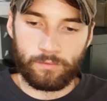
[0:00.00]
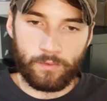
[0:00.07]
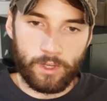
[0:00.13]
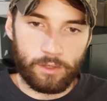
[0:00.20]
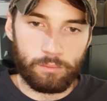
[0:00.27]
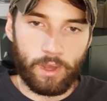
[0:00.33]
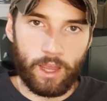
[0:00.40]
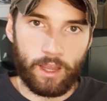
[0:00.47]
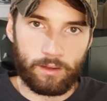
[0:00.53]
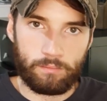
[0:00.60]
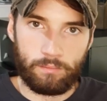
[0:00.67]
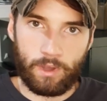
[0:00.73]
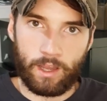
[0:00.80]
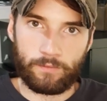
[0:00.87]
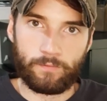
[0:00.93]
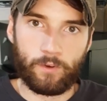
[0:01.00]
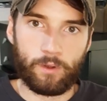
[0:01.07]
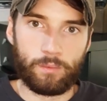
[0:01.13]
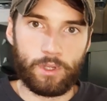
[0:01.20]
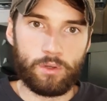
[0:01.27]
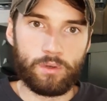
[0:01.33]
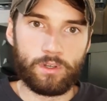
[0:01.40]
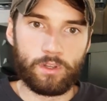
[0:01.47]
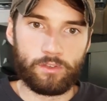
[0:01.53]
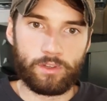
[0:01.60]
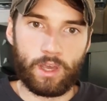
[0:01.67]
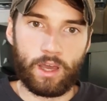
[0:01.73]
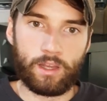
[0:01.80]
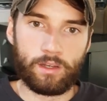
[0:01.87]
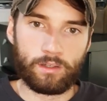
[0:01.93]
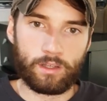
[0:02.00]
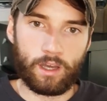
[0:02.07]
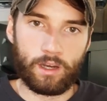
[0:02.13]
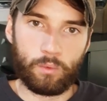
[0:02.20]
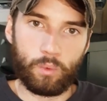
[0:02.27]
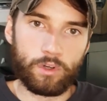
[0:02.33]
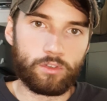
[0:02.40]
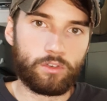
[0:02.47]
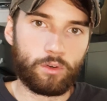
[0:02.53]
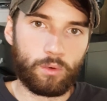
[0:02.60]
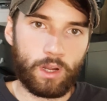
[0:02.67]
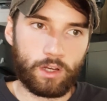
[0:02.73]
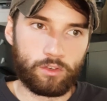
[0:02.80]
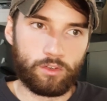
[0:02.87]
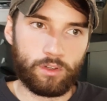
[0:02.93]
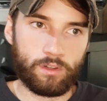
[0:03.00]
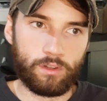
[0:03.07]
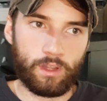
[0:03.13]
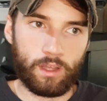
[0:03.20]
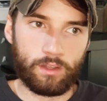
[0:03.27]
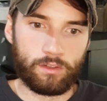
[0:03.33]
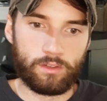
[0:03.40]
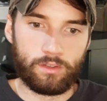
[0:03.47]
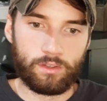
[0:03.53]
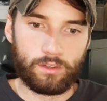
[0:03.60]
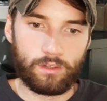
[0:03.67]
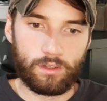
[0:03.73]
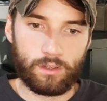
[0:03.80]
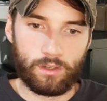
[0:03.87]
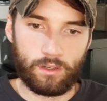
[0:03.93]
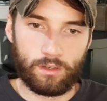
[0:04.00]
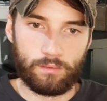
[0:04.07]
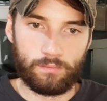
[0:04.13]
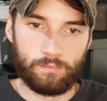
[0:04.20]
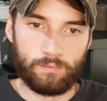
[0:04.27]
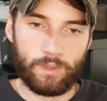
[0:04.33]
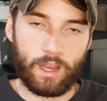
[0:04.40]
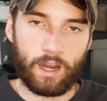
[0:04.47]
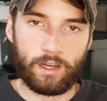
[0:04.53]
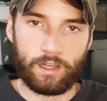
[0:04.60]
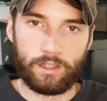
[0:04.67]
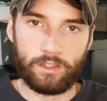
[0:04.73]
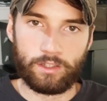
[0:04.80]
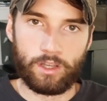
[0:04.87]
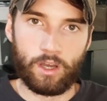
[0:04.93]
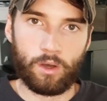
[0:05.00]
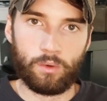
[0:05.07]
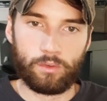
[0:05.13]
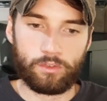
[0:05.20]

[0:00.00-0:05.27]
feedback back from you and deciding kind of which direction that I need to go.